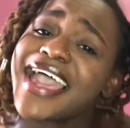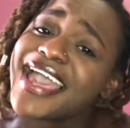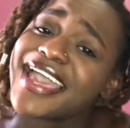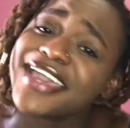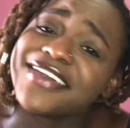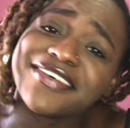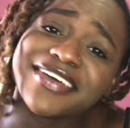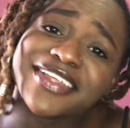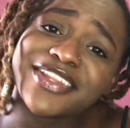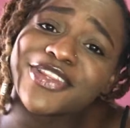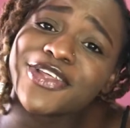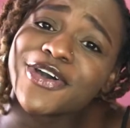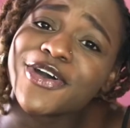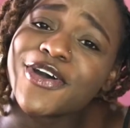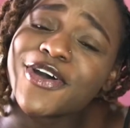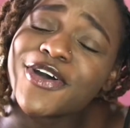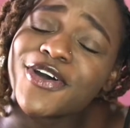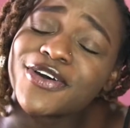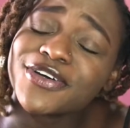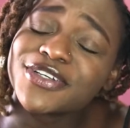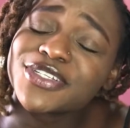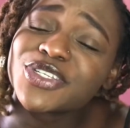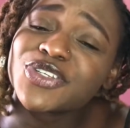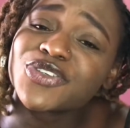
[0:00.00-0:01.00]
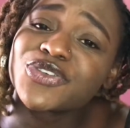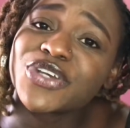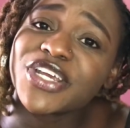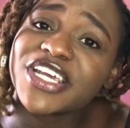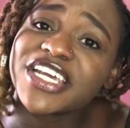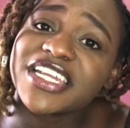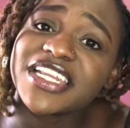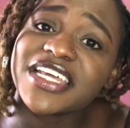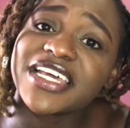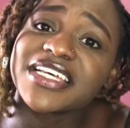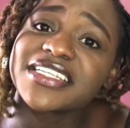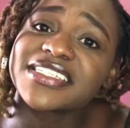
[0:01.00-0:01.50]
Even though
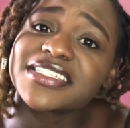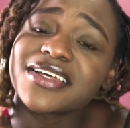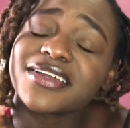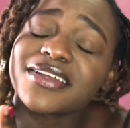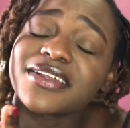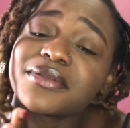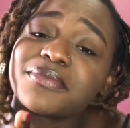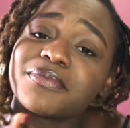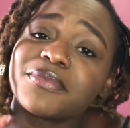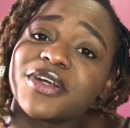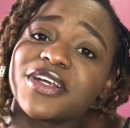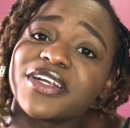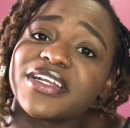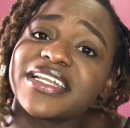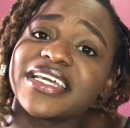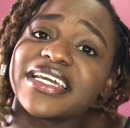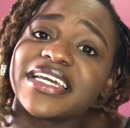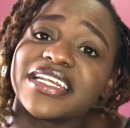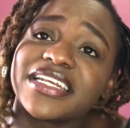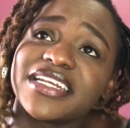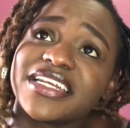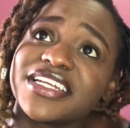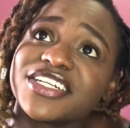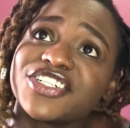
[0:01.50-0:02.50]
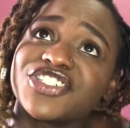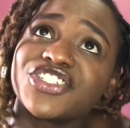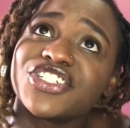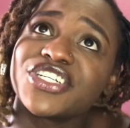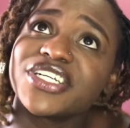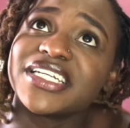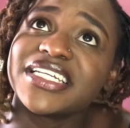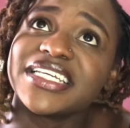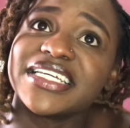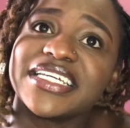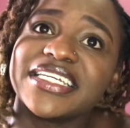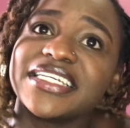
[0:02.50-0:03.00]
Australia started burning
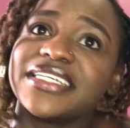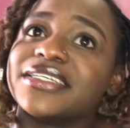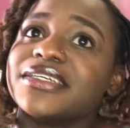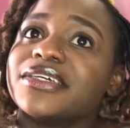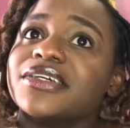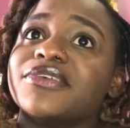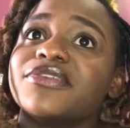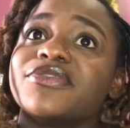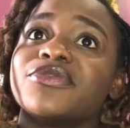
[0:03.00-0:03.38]
literally